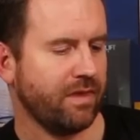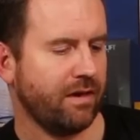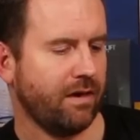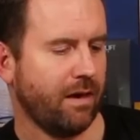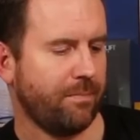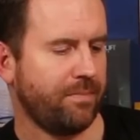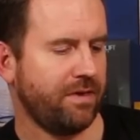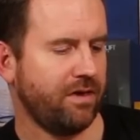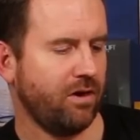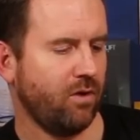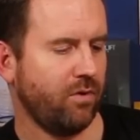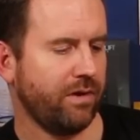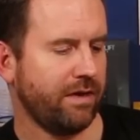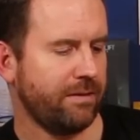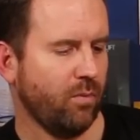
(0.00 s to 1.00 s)
uh,
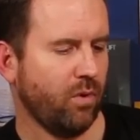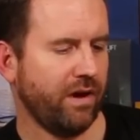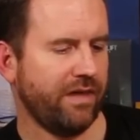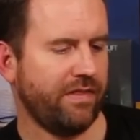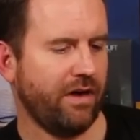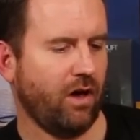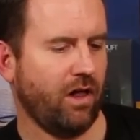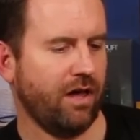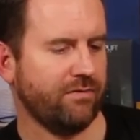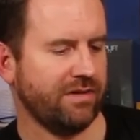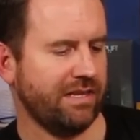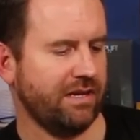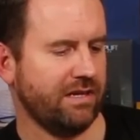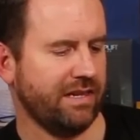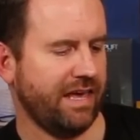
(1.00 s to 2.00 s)
PoE. Boy, and they all have a
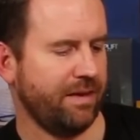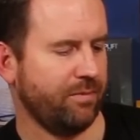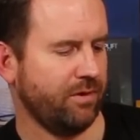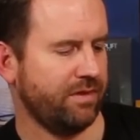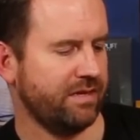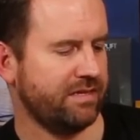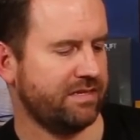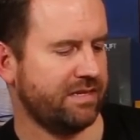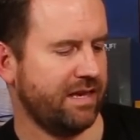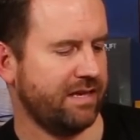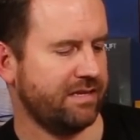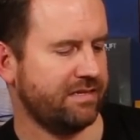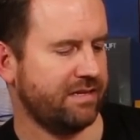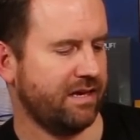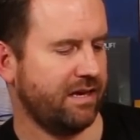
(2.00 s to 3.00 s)
little label that
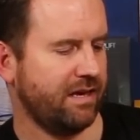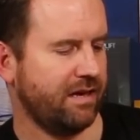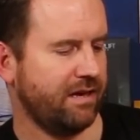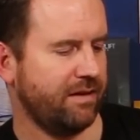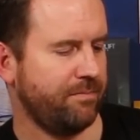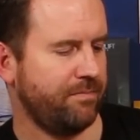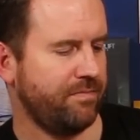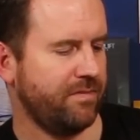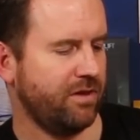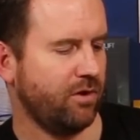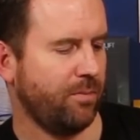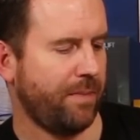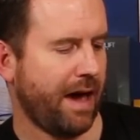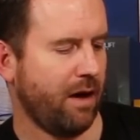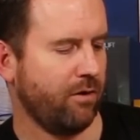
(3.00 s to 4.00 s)
says, uh, you
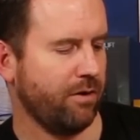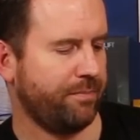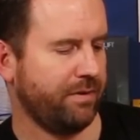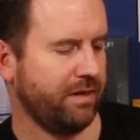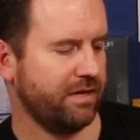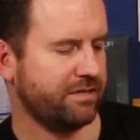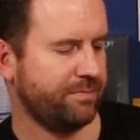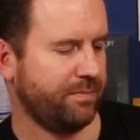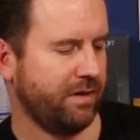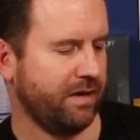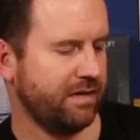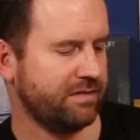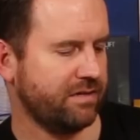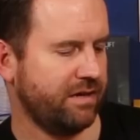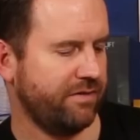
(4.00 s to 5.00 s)
know, power plus
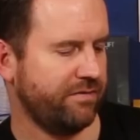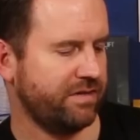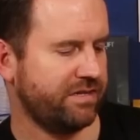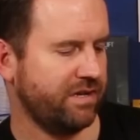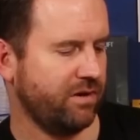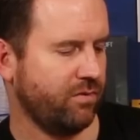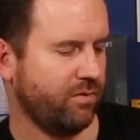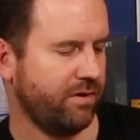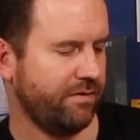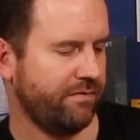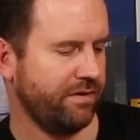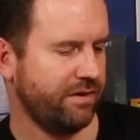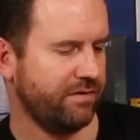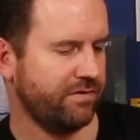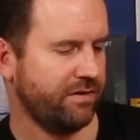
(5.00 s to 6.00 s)
plus on every single one of
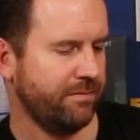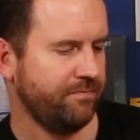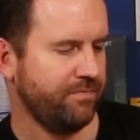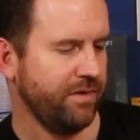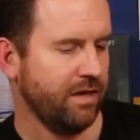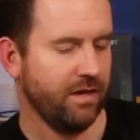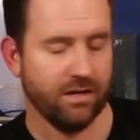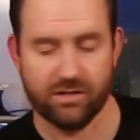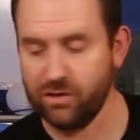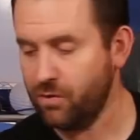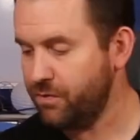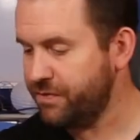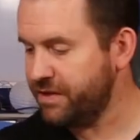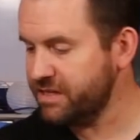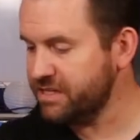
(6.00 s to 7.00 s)
these.
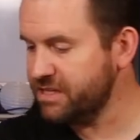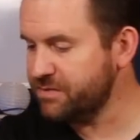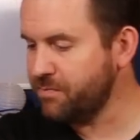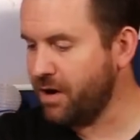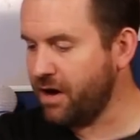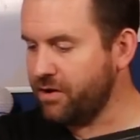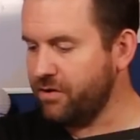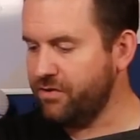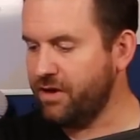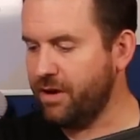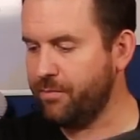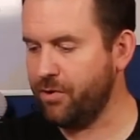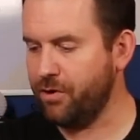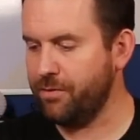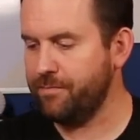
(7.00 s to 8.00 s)
So this is model
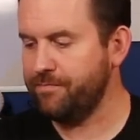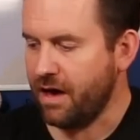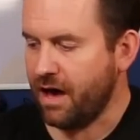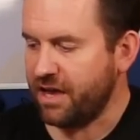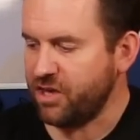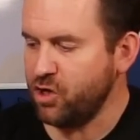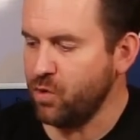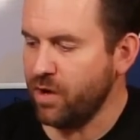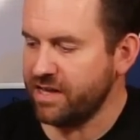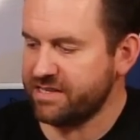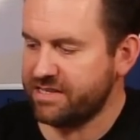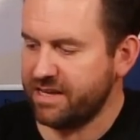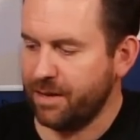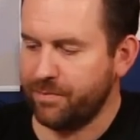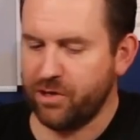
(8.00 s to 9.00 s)
number uh,
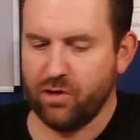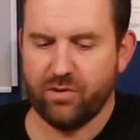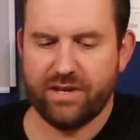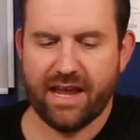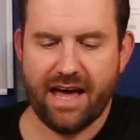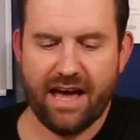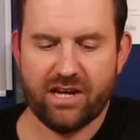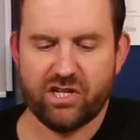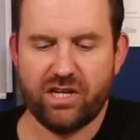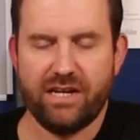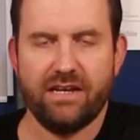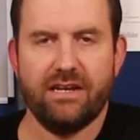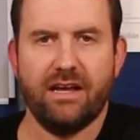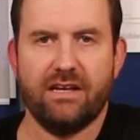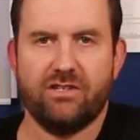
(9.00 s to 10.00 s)

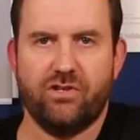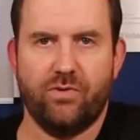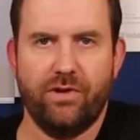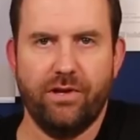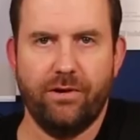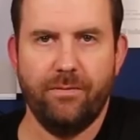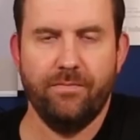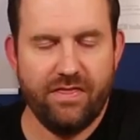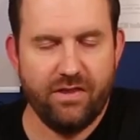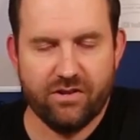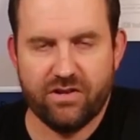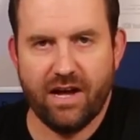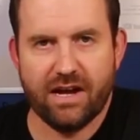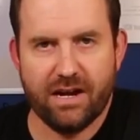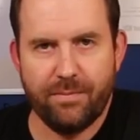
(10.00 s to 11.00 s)
USW-industrial.
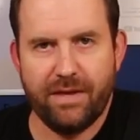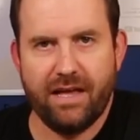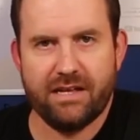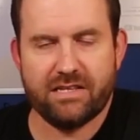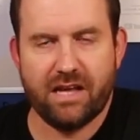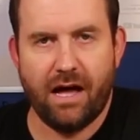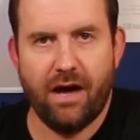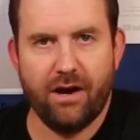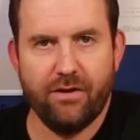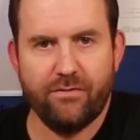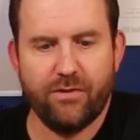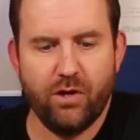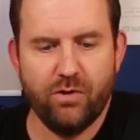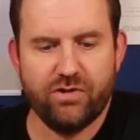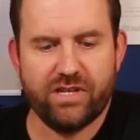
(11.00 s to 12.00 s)
There's not going to be a ton
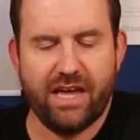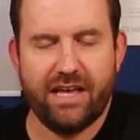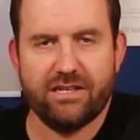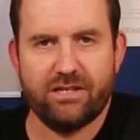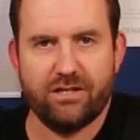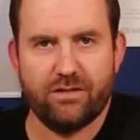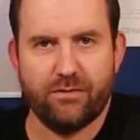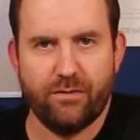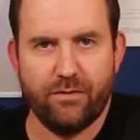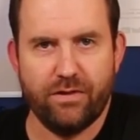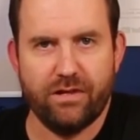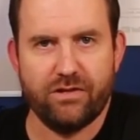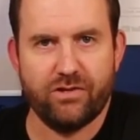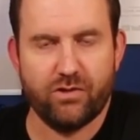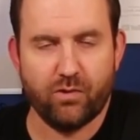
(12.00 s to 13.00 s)
of use cases for
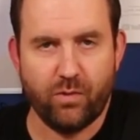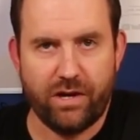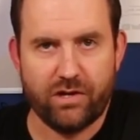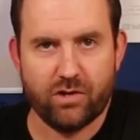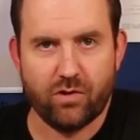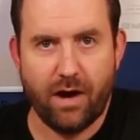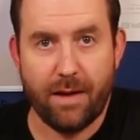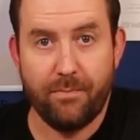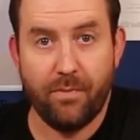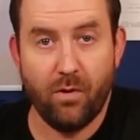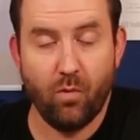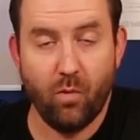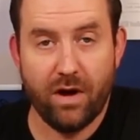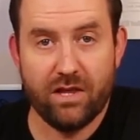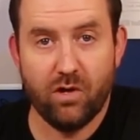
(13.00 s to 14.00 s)
this switch, right?
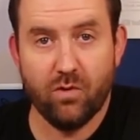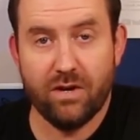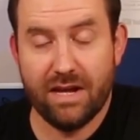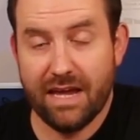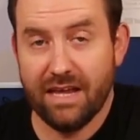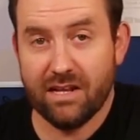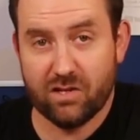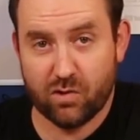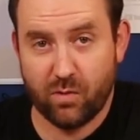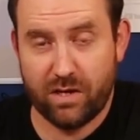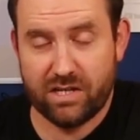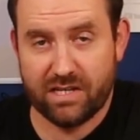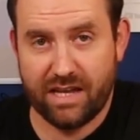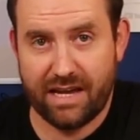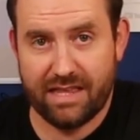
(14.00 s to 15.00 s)
But when you need a
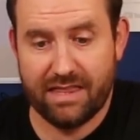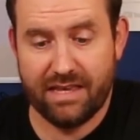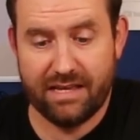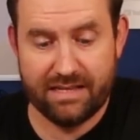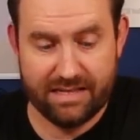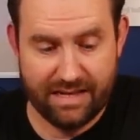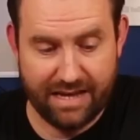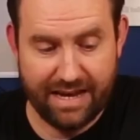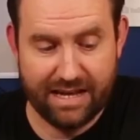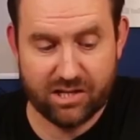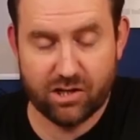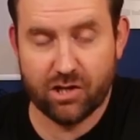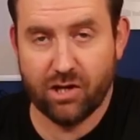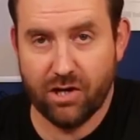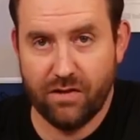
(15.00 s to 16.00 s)
switch like this,
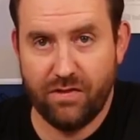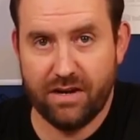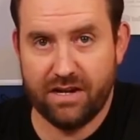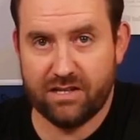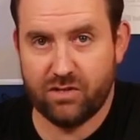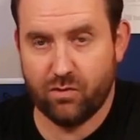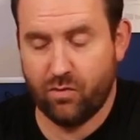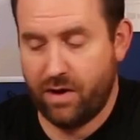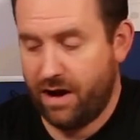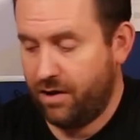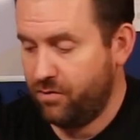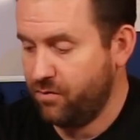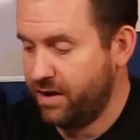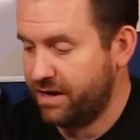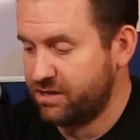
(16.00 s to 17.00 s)
it's good that it's
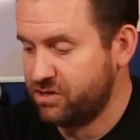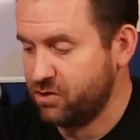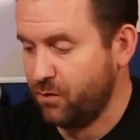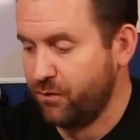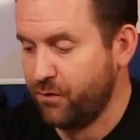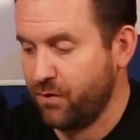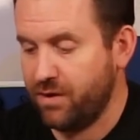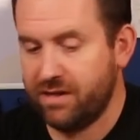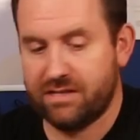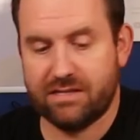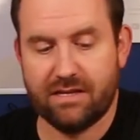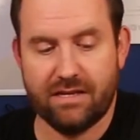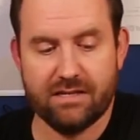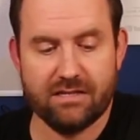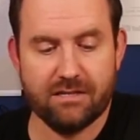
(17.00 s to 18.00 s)
around, right? So for
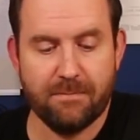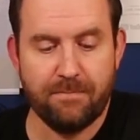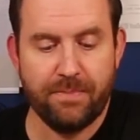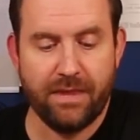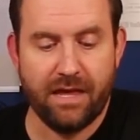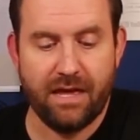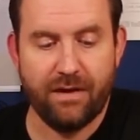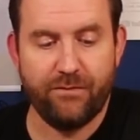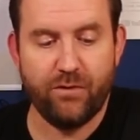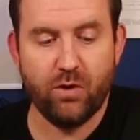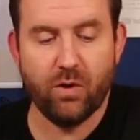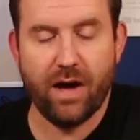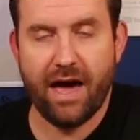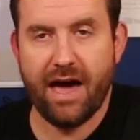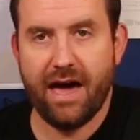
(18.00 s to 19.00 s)
instance, if
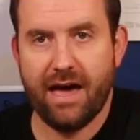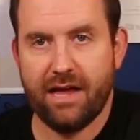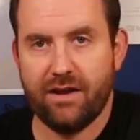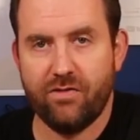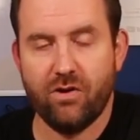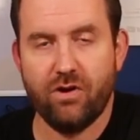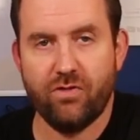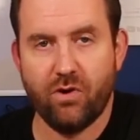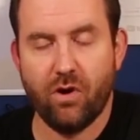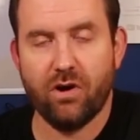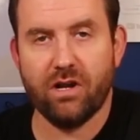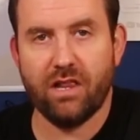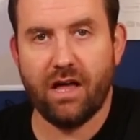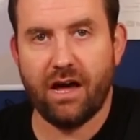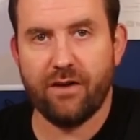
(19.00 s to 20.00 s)
you had there, there
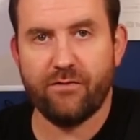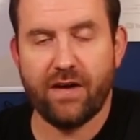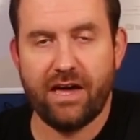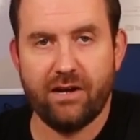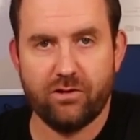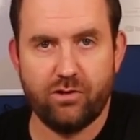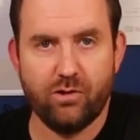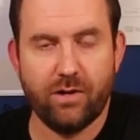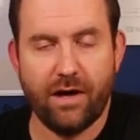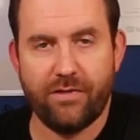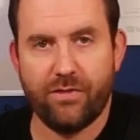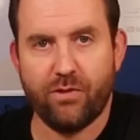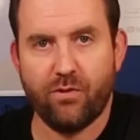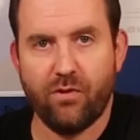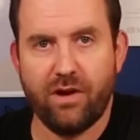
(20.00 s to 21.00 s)
aren't a lot of
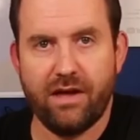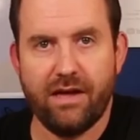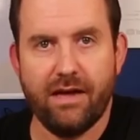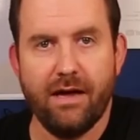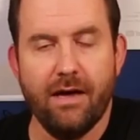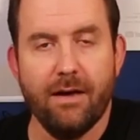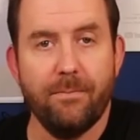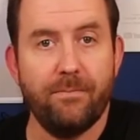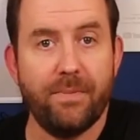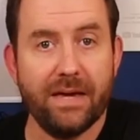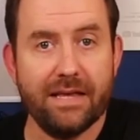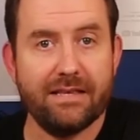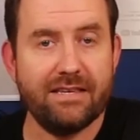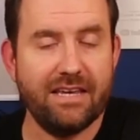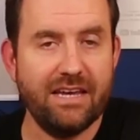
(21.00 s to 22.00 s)
802.3
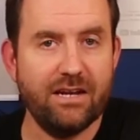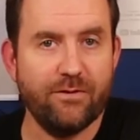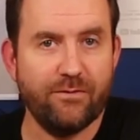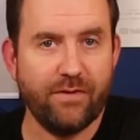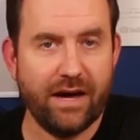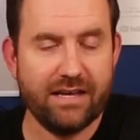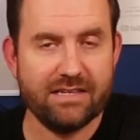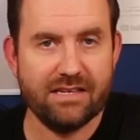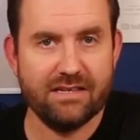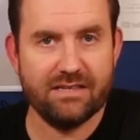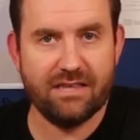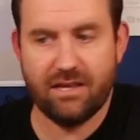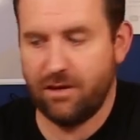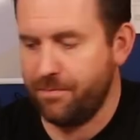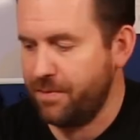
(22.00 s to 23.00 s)
BT devices
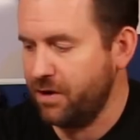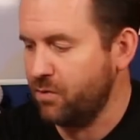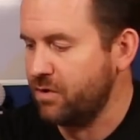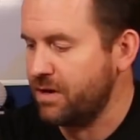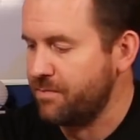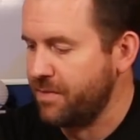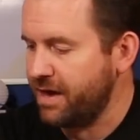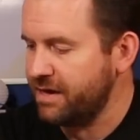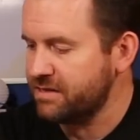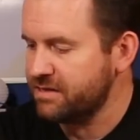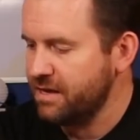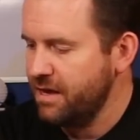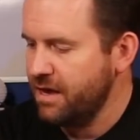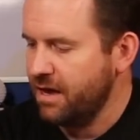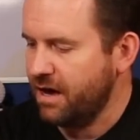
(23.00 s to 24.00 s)
that Ubiquiti makes.
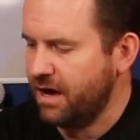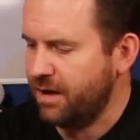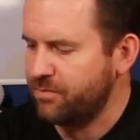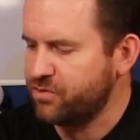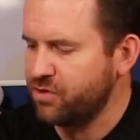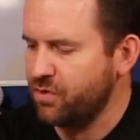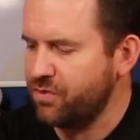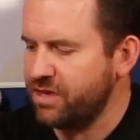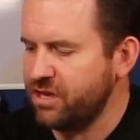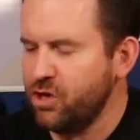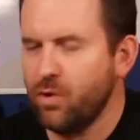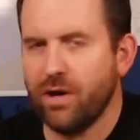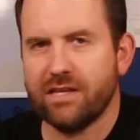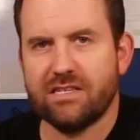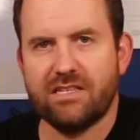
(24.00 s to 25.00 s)
Um, so the
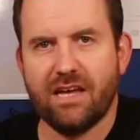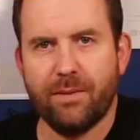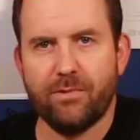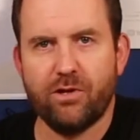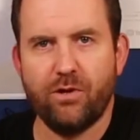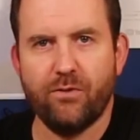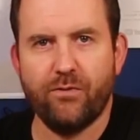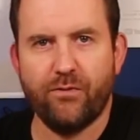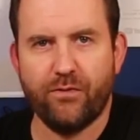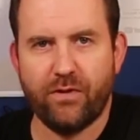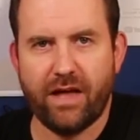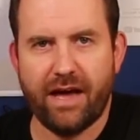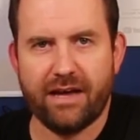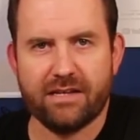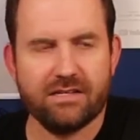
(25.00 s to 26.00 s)
USW
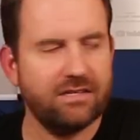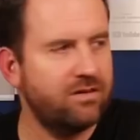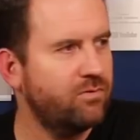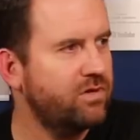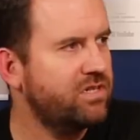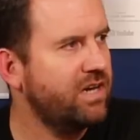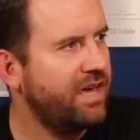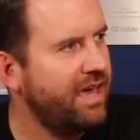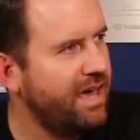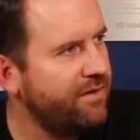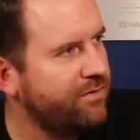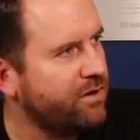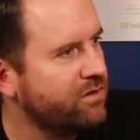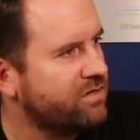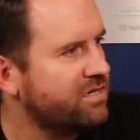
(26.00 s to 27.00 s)
Flex, which I
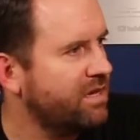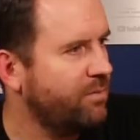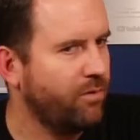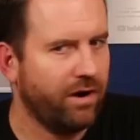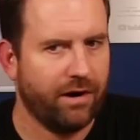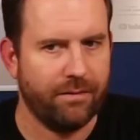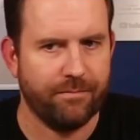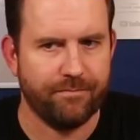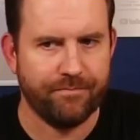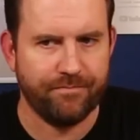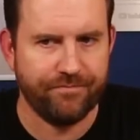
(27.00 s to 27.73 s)
have here somewhere.